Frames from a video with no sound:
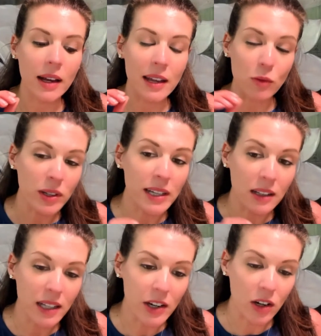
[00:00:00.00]
get really
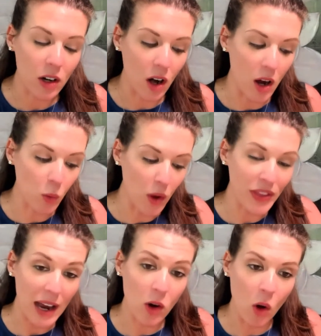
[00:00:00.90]
clear on what
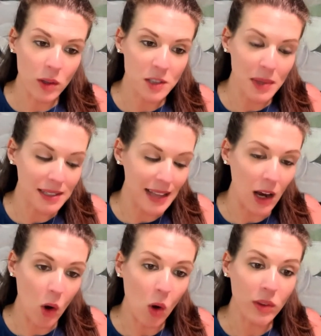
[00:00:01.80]
that goal is, because that
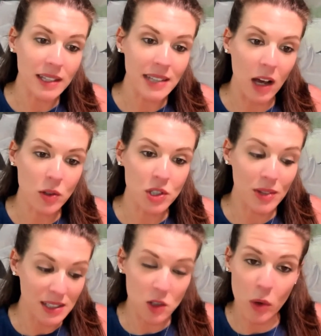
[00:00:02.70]
goal then tells you
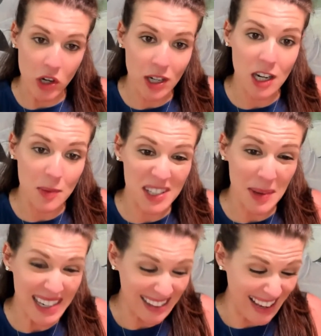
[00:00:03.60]
this is where you need to be
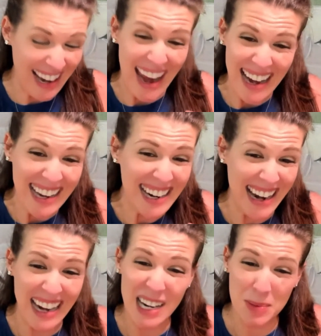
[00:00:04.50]
spending like 80 to
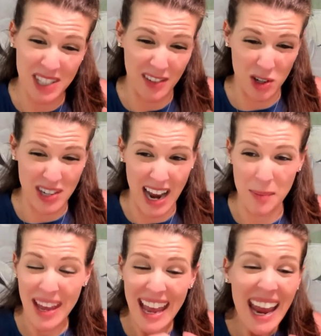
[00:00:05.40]
90% of your time.
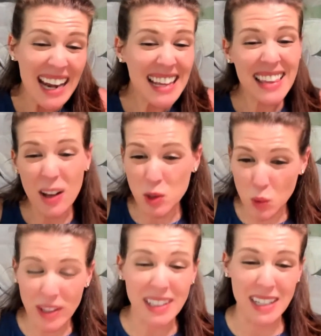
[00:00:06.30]
Anything else
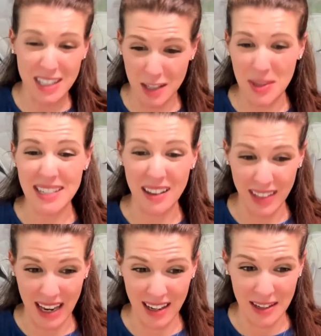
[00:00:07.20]
really needs to be
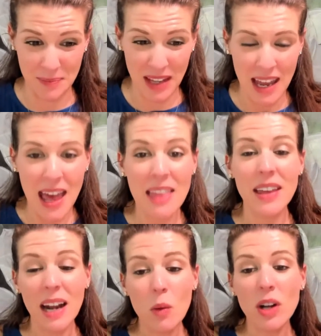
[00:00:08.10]
delegated.
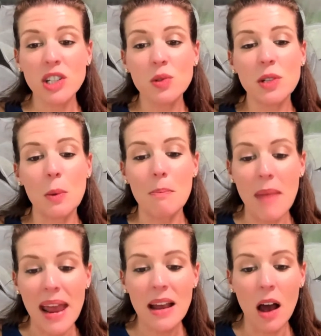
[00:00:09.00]
Then I want you to
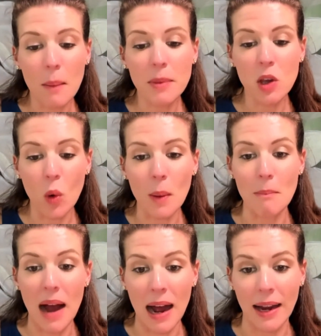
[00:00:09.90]
make up your
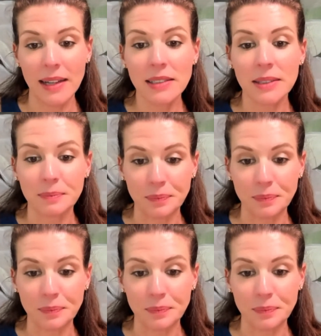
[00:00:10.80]
mind